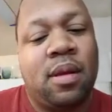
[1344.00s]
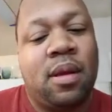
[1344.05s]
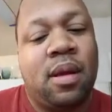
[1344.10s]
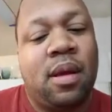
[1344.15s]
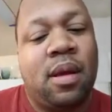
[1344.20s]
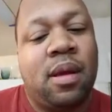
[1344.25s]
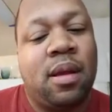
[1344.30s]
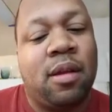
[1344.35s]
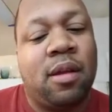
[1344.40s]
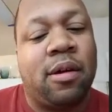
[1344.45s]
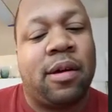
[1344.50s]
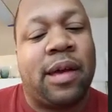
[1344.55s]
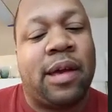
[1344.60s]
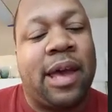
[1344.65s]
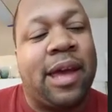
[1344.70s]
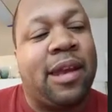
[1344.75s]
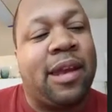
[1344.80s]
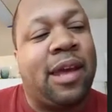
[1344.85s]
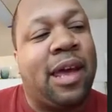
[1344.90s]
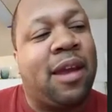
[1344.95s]
Look,
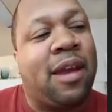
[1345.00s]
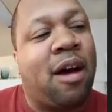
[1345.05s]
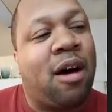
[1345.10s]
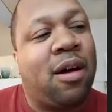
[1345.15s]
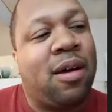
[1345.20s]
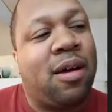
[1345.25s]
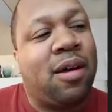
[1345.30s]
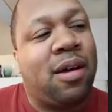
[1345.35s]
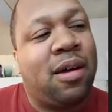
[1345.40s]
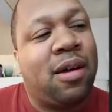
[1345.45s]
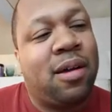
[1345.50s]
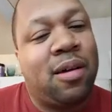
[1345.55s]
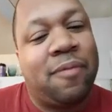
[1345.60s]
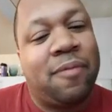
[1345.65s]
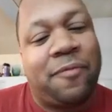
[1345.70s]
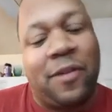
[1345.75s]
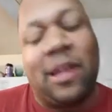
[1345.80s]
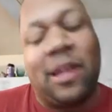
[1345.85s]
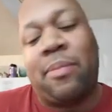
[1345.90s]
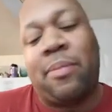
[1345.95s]
and
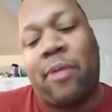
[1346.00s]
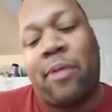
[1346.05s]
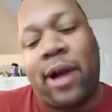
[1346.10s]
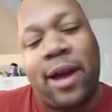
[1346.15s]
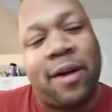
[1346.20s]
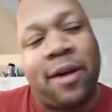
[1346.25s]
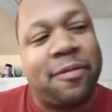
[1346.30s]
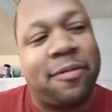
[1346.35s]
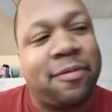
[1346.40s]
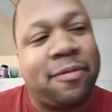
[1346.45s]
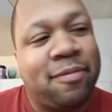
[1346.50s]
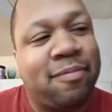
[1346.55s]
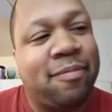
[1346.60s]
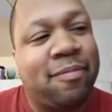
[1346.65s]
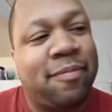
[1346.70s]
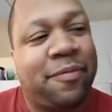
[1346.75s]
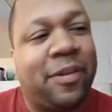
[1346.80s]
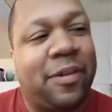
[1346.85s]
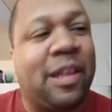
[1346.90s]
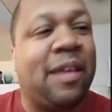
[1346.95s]
Philly Brown.
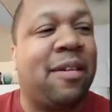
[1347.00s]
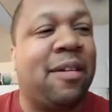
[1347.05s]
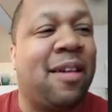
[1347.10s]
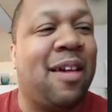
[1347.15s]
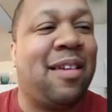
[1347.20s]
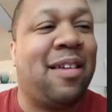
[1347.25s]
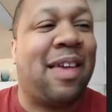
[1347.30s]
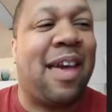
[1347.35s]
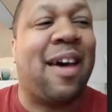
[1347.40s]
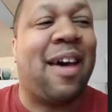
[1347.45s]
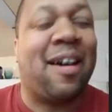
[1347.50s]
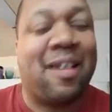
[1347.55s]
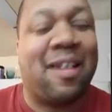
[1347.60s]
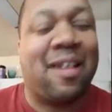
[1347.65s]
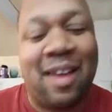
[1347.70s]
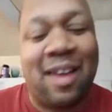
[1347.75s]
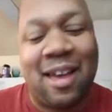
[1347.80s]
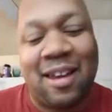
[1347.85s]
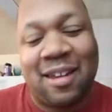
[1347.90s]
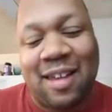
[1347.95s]
Philly,
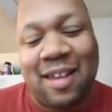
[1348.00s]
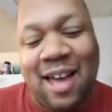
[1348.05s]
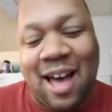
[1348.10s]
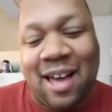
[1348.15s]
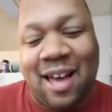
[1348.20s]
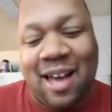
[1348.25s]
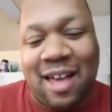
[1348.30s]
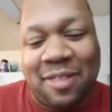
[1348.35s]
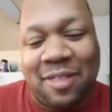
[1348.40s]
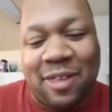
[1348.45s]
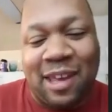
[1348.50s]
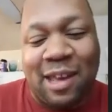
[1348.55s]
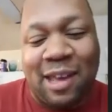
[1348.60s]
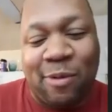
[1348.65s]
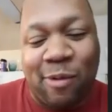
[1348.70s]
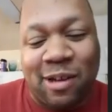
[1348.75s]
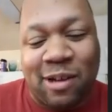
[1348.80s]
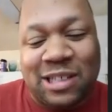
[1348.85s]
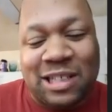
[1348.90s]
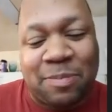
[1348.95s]
yeah, the guy. I think he
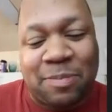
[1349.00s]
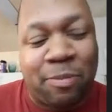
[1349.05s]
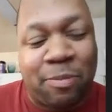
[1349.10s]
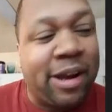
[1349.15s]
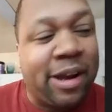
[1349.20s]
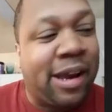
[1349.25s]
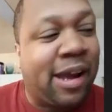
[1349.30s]
works at Sprint now.